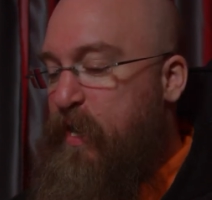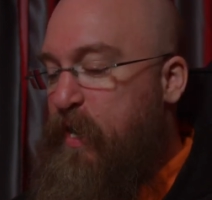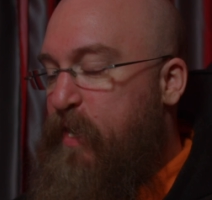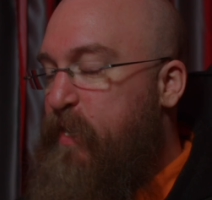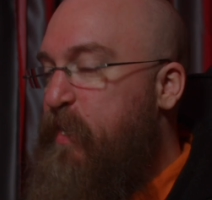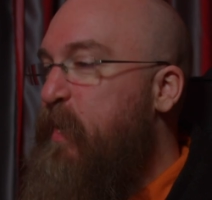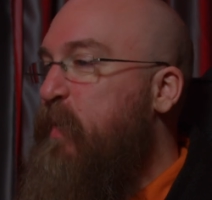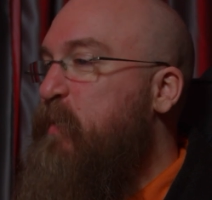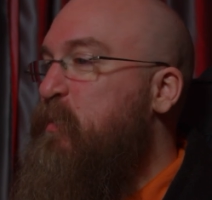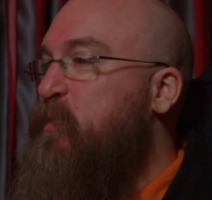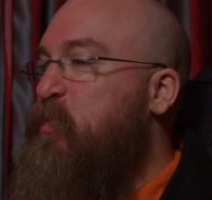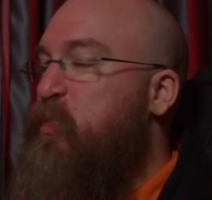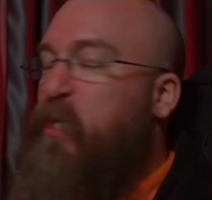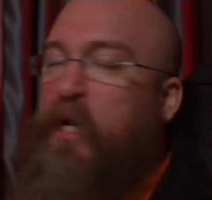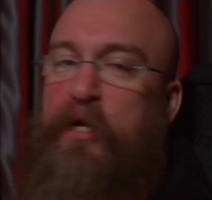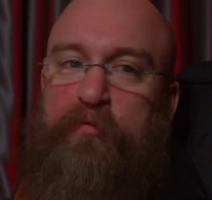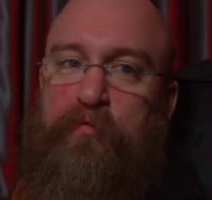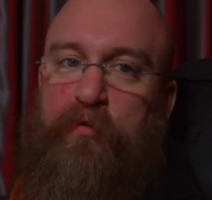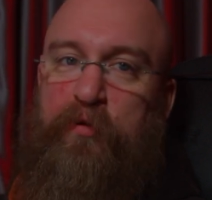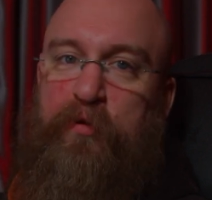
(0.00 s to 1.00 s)
And in
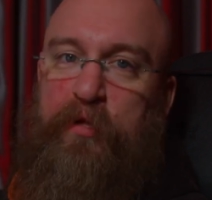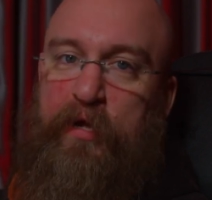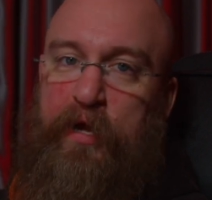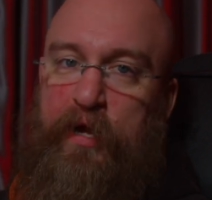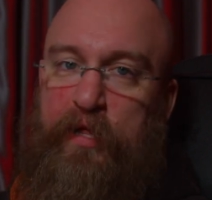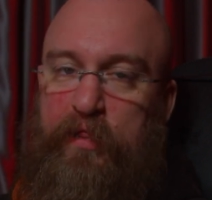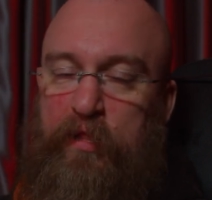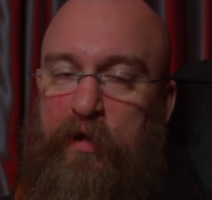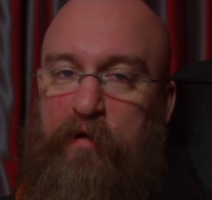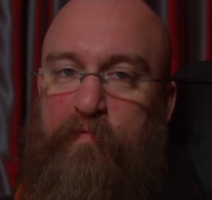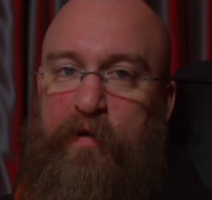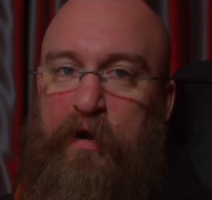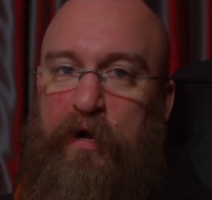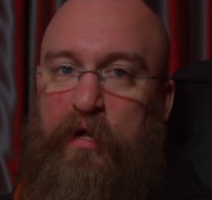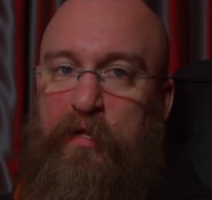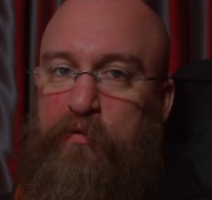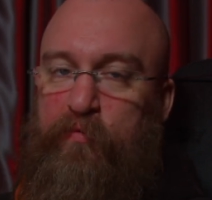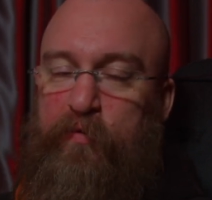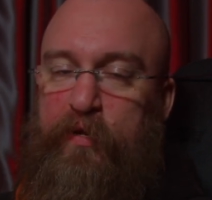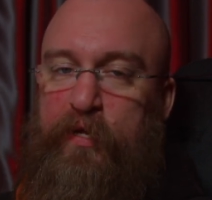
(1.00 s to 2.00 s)
general, I love
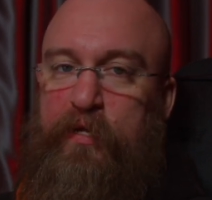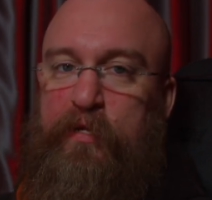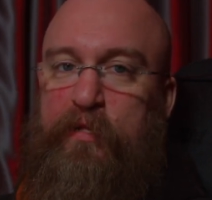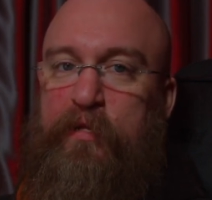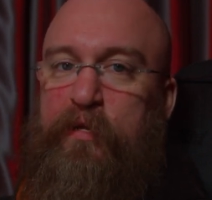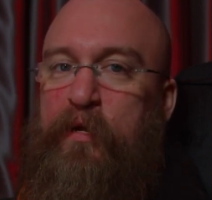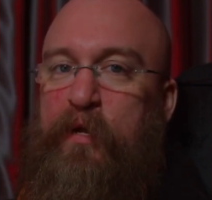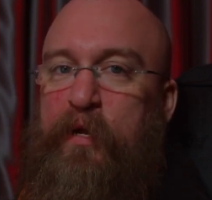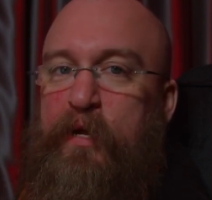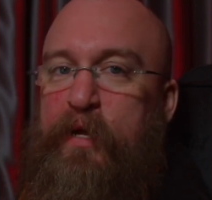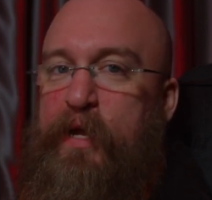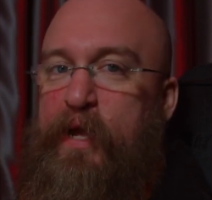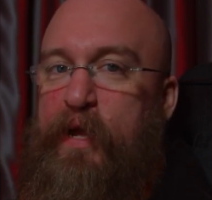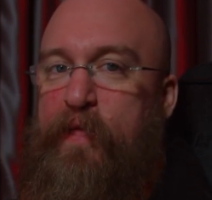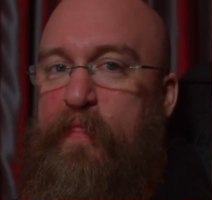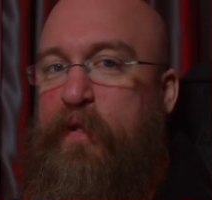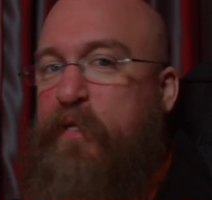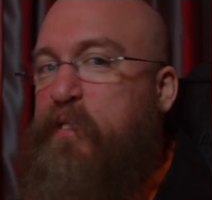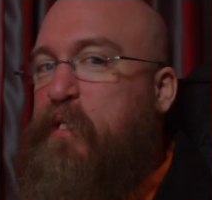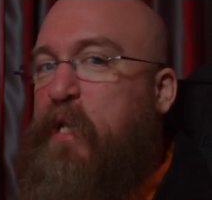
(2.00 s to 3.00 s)
Halloween
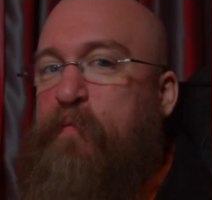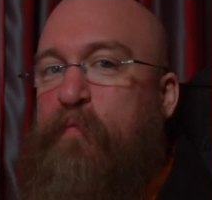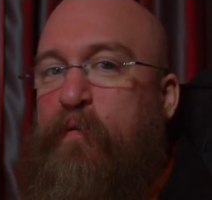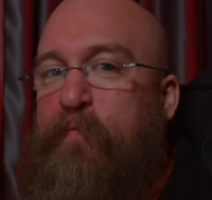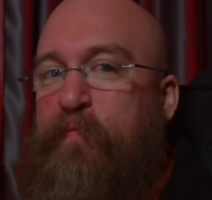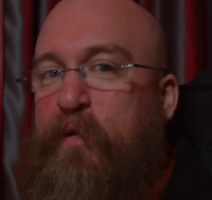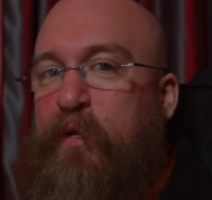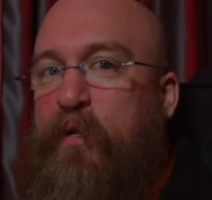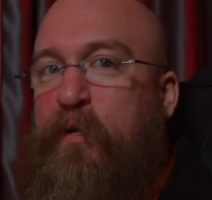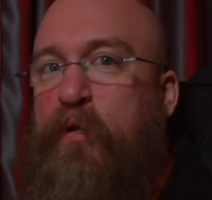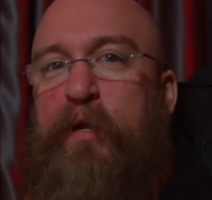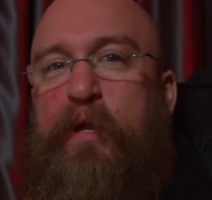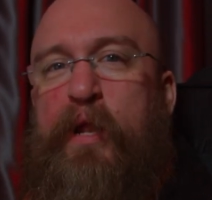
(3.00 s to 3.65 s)
and this time of year.